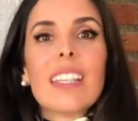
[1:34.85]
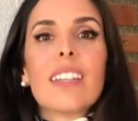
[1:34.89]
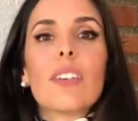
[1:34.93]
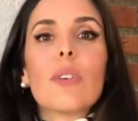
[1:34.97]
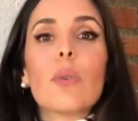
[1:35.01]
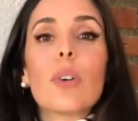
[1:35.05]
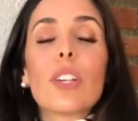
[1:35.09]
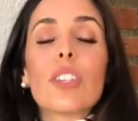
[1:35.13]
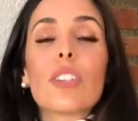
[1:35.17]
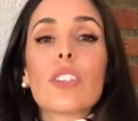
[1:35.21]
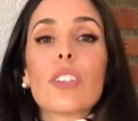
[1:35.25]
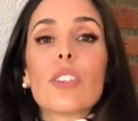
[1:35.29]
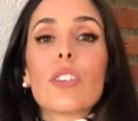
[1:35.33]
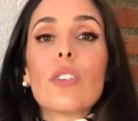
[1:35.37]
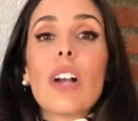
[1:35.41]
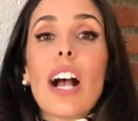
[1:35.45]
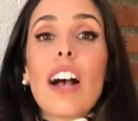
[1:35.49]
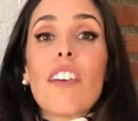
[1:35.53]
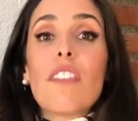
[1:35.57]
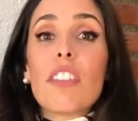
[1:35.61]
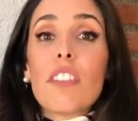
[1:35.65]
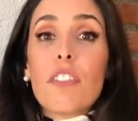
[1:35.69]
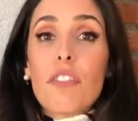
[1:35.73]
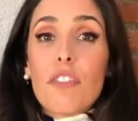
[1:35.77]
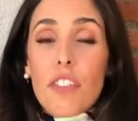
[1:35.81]
which you
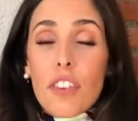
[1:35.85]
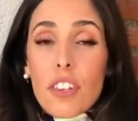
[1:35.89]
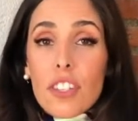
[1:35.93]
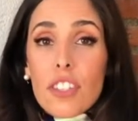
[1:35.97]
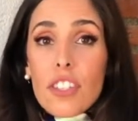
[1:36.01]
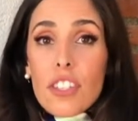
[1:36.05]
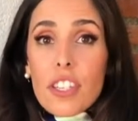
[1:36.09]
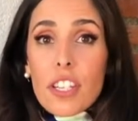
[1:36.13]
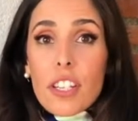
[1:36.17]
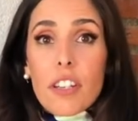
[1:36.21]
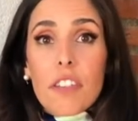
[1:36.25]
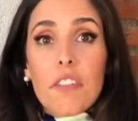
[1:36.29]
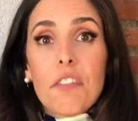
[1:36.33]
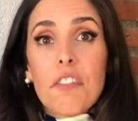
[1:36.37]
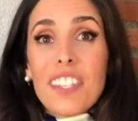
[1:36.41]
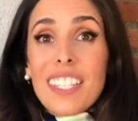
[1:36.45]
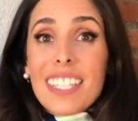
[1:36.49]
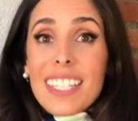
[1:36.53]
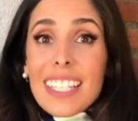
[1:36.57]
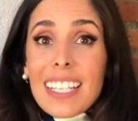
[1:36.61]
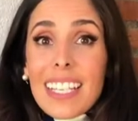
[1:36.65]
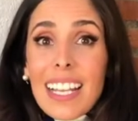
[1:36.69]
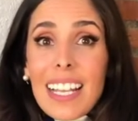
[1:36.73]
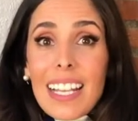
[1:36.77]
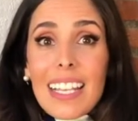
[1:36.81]
have the first year
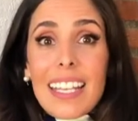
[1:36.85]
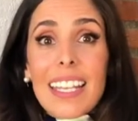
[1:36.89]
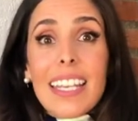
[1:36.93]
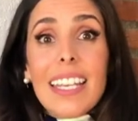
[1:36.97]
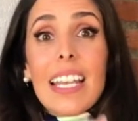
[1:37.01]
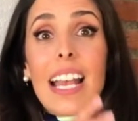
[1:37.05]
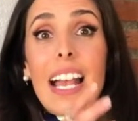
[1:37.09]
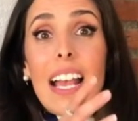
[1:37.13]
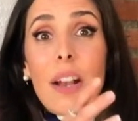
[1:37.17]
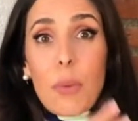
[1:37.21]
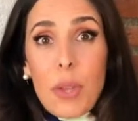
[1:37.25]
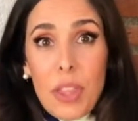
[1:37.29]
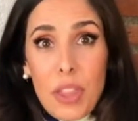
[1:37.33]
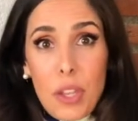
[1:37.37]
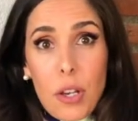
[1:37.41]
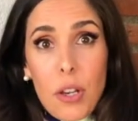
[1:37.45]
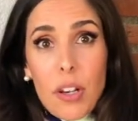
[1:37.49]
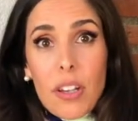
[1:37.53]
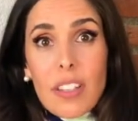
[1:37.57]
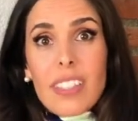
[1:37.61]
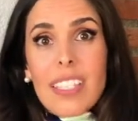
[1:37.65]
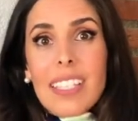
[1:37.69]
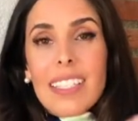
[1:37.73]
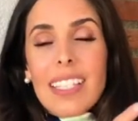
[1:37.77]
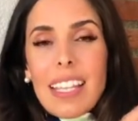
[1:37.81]
physically with
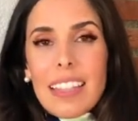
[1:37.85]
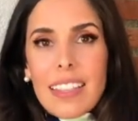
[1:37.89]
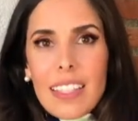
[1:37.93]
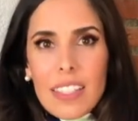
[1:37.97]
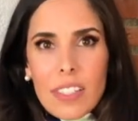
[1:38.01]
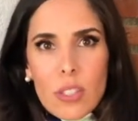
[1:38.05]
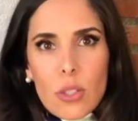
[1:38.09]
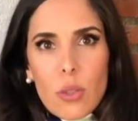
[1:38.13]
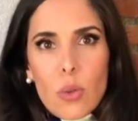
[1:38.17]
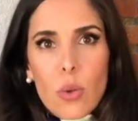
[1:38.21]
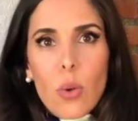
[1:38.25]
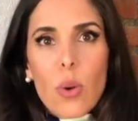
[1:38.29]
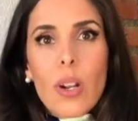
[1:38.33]
courses at the school,